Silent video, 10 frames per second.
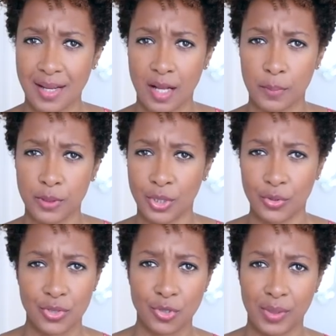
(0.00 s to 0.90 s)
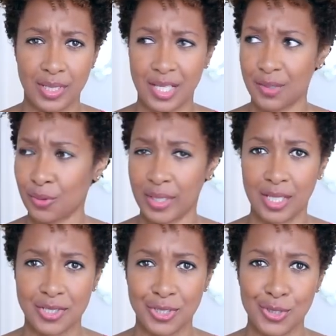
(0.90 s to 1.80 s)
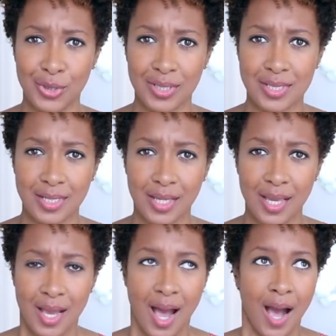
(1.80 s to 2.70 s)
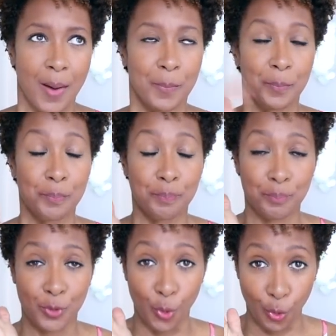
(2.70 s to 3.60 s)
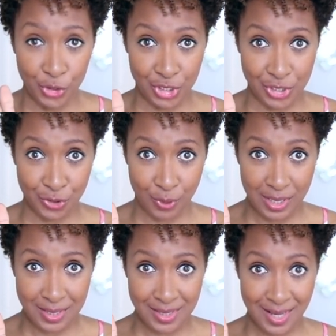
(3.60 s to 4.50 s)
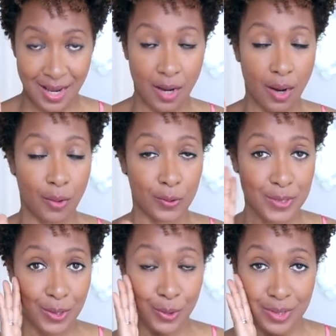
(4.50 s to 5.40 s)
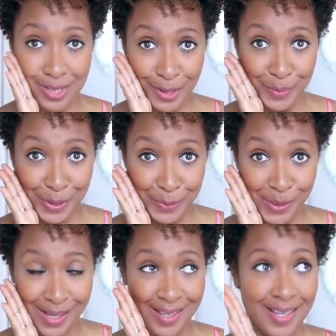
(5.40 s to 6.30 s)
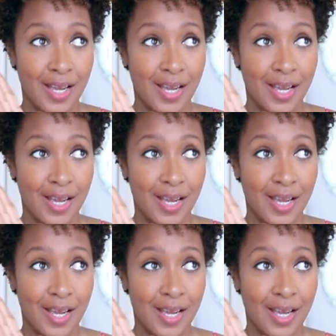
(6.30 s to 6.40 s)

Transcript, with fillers: I'll put it on the screen here or here so you can see. Gorgeous dress, also on sale by the way.